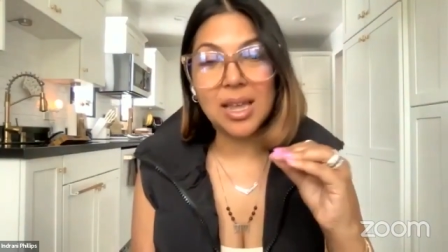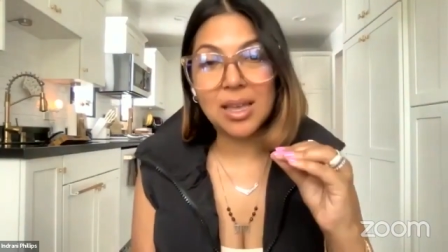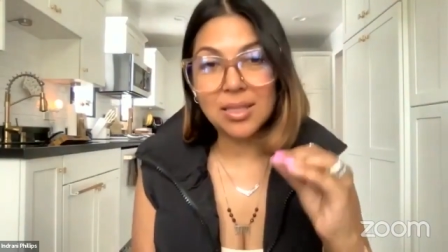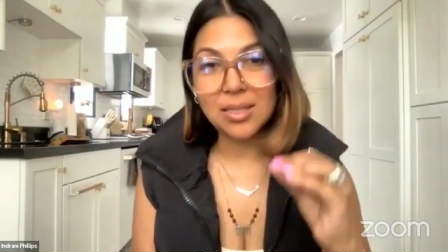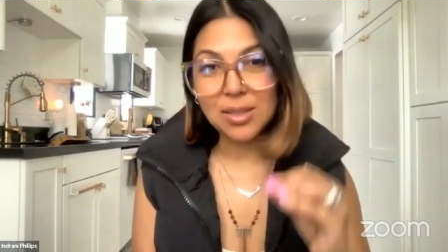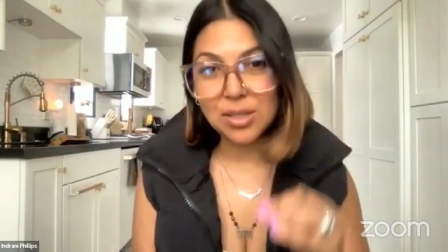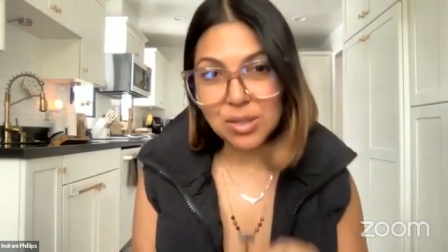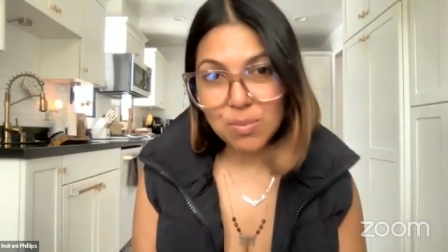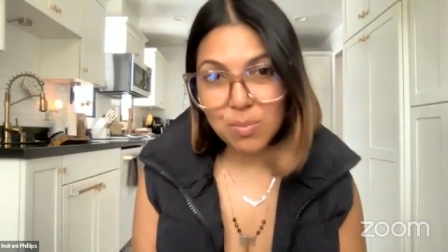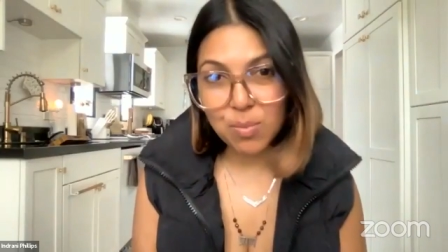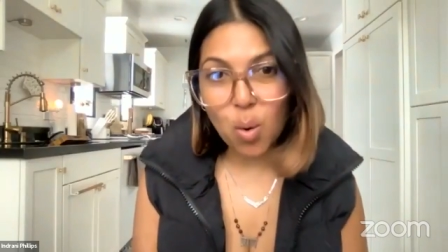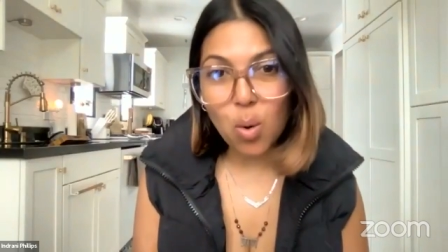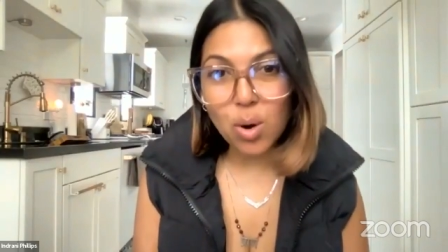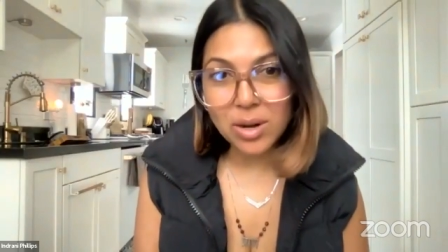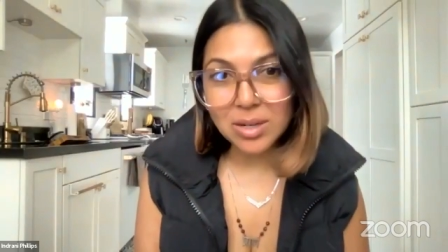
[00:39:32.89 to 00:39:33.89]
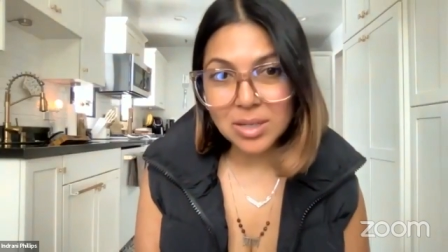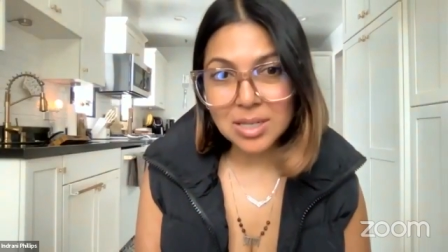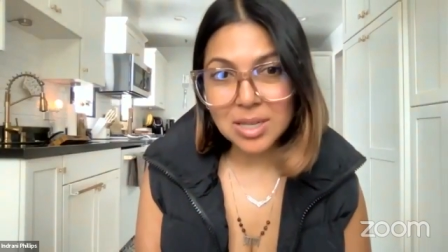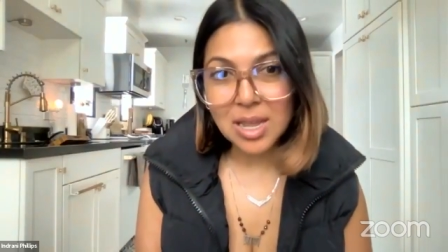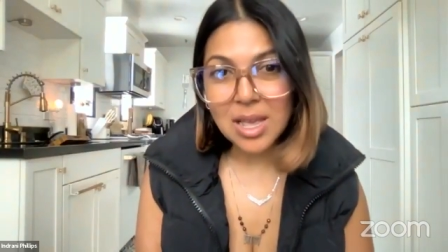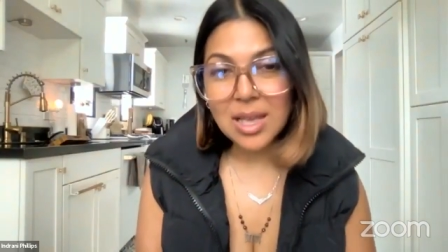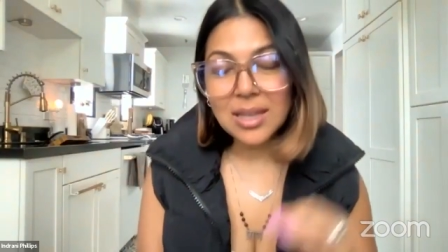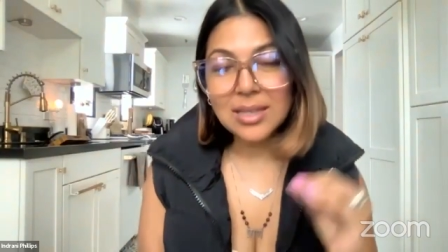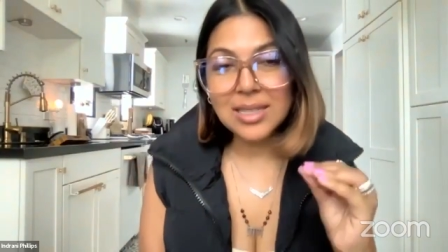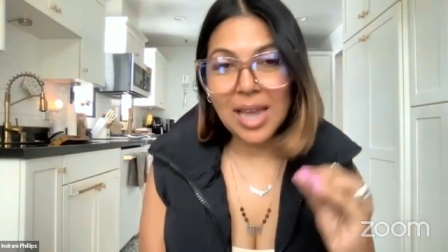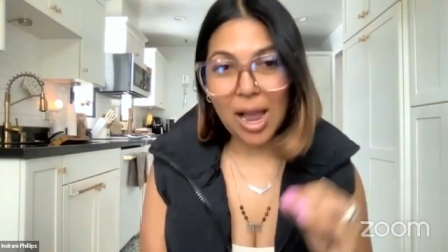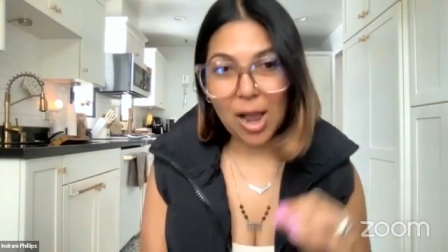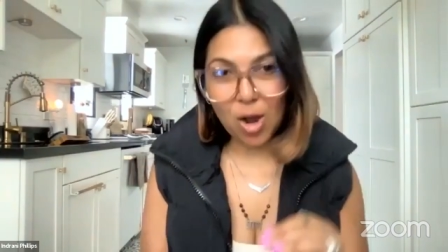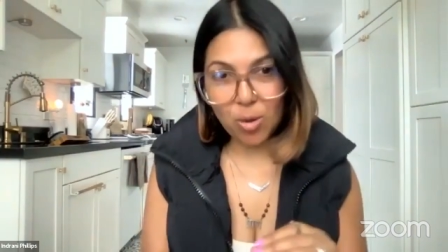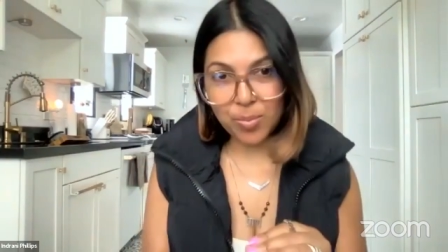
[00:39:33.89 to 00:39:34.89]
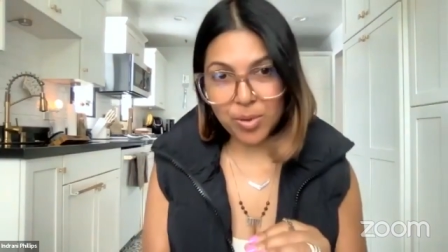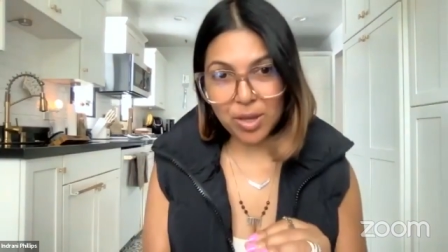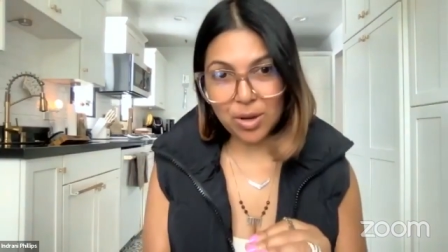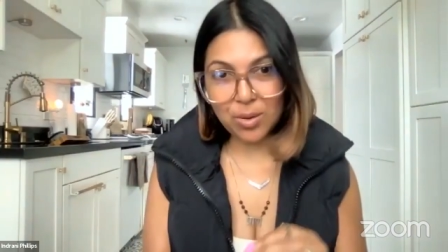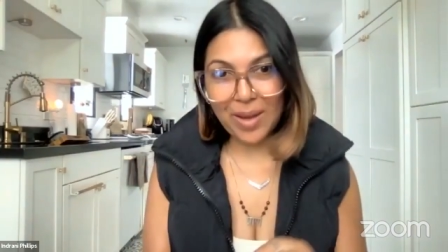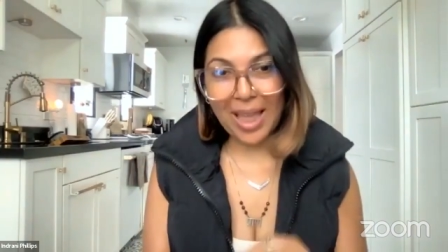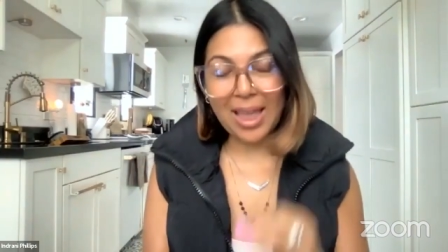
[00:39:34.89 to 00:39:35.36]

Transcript: and the support to help you.